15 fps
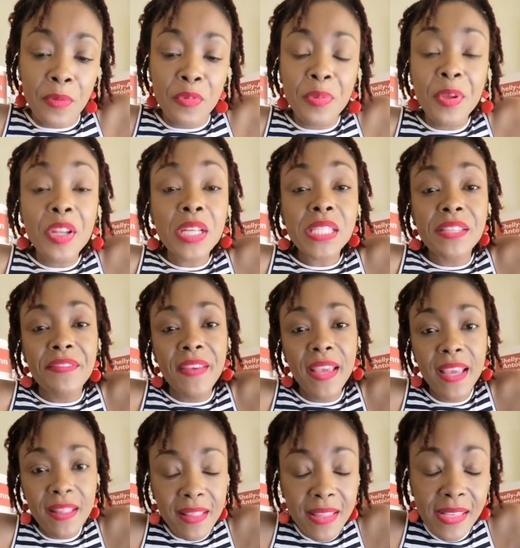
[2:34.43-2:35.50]

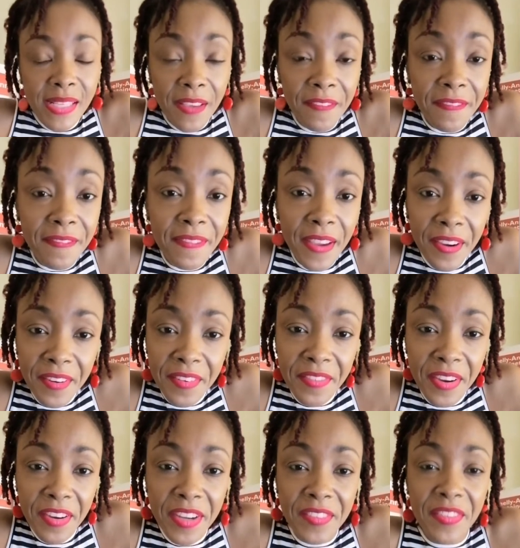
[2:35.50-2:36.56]
Reproductive health is a very,
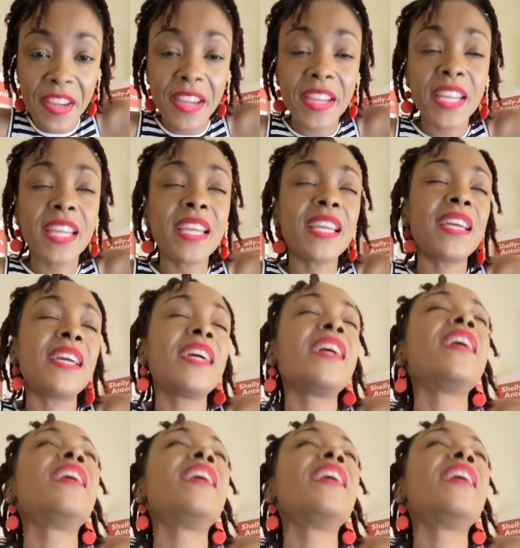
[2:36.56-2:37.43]
very, very,